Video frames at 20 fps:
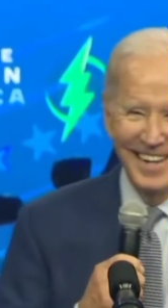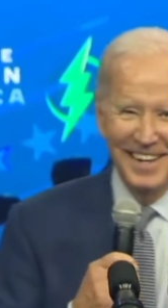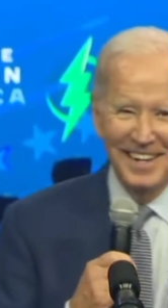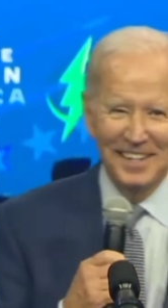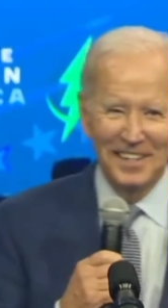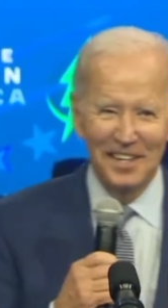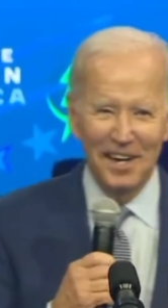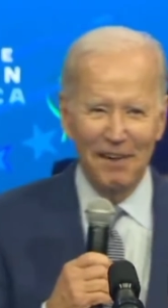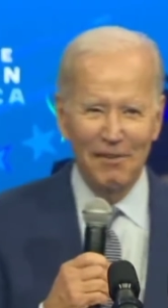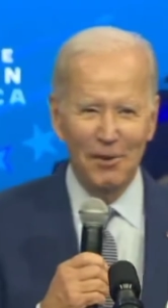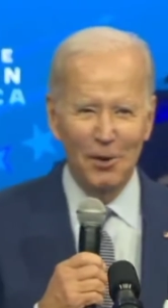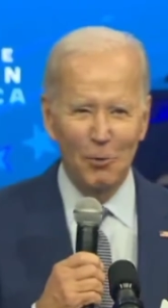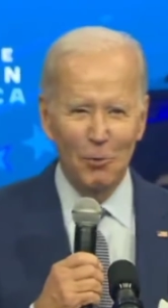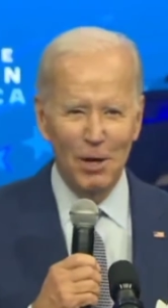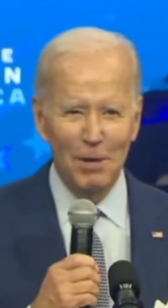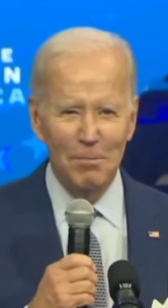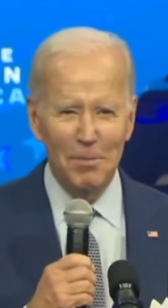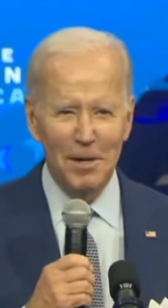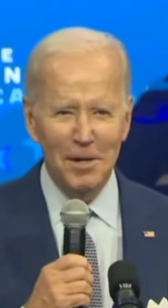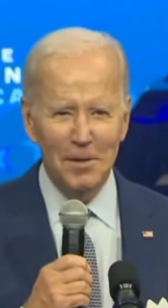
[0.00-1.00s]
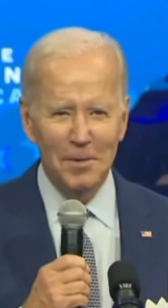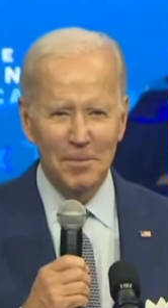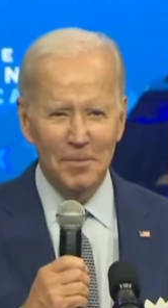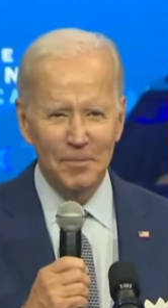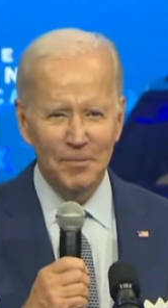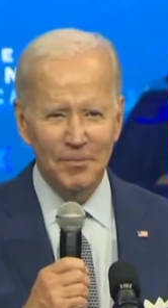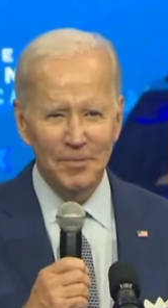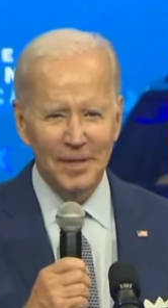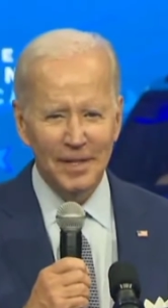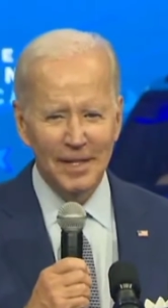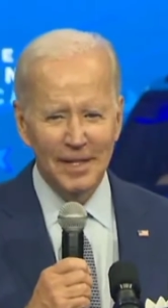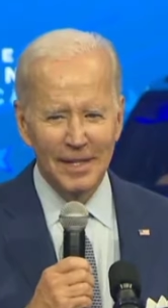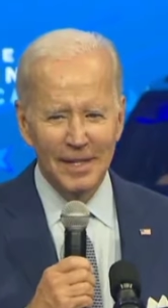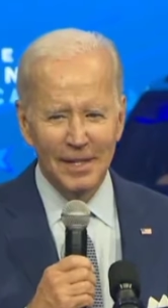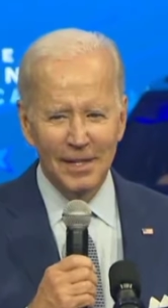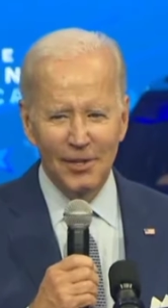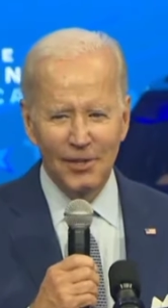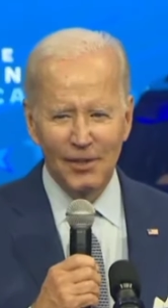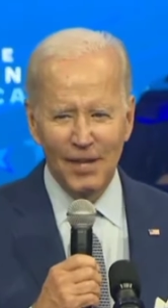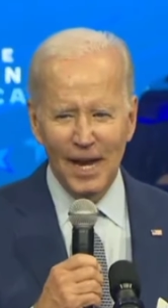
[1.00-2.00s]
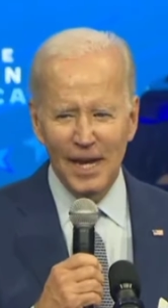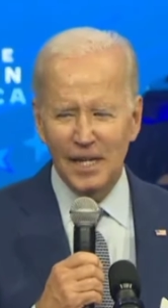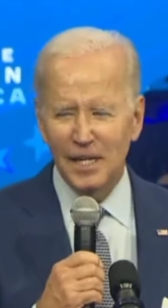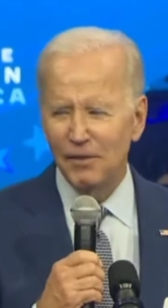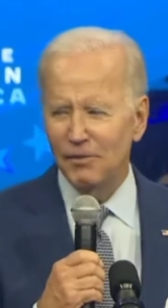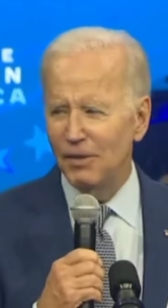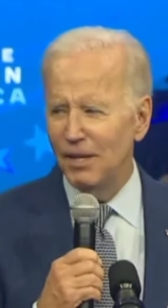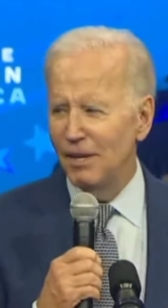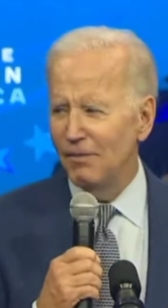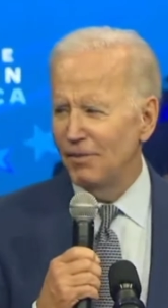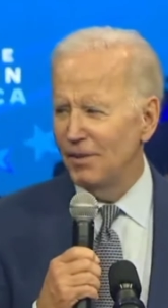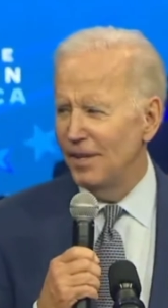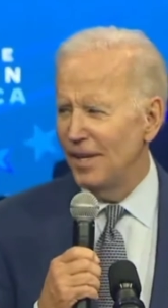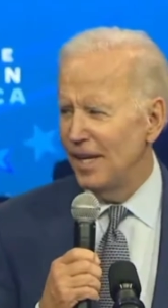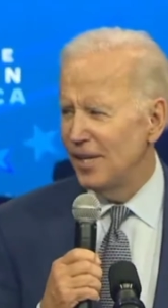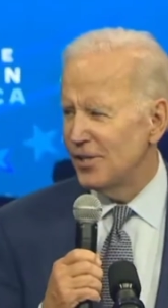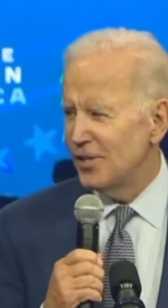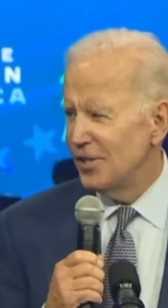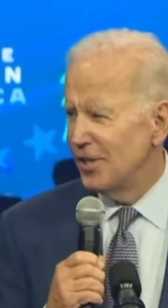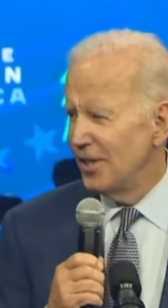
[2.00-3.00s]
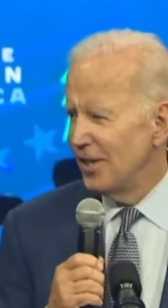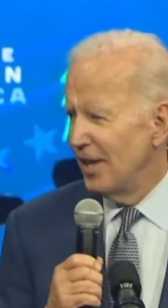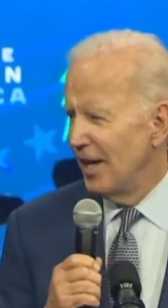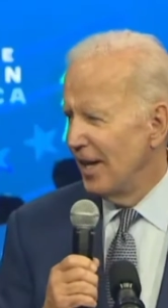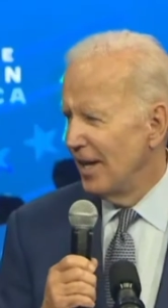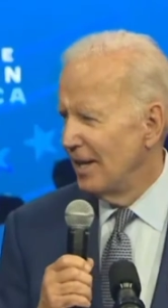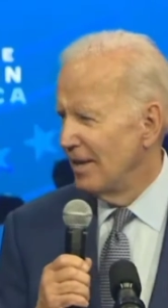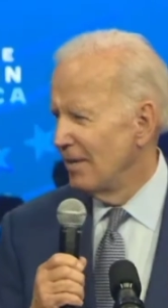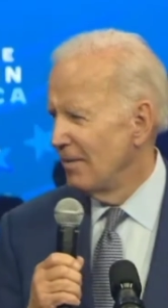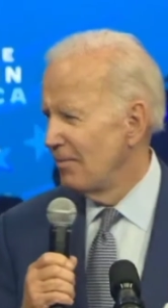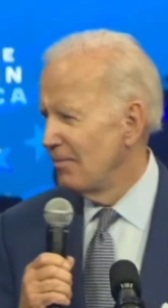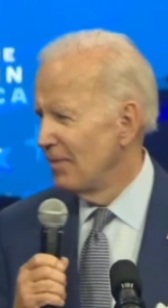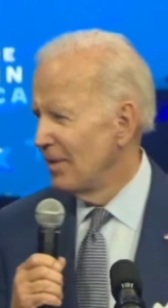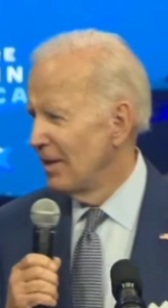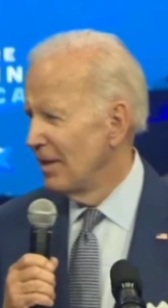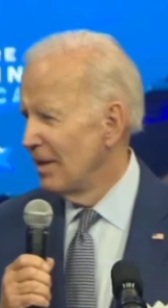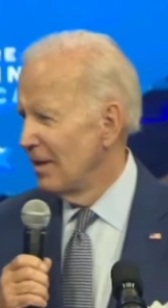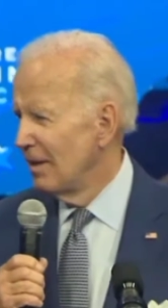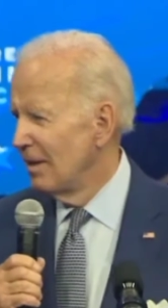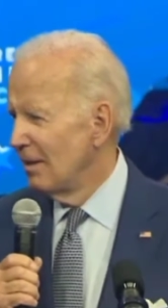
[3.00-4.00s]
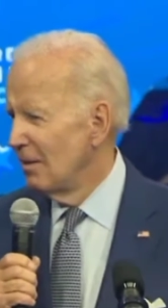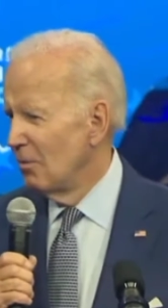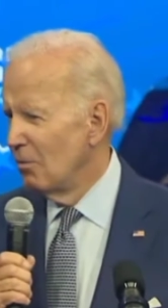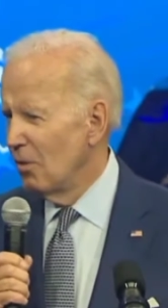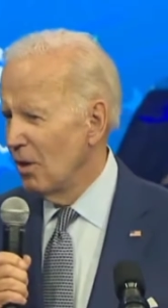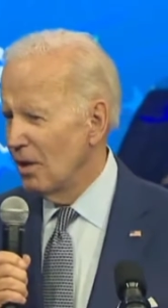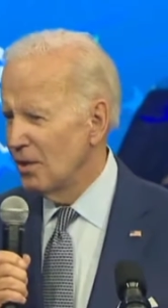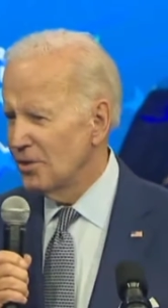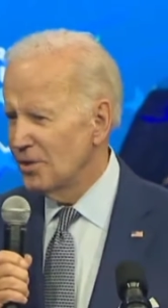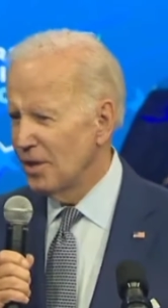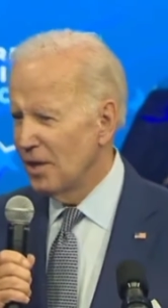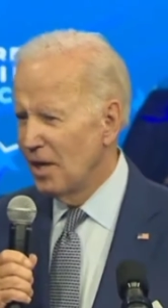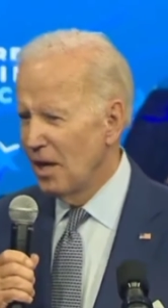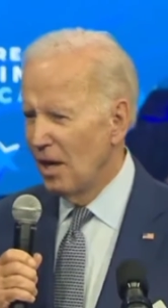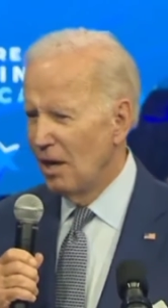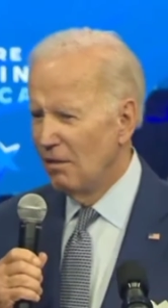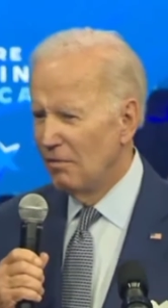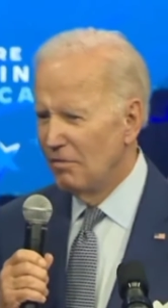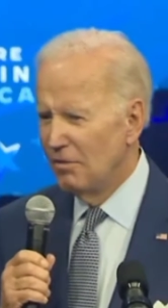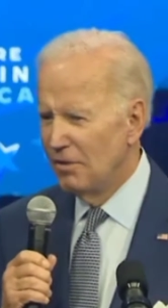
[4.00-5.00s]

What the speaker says: Governor Whitmer, thank you for the invitation today. Where's the gov?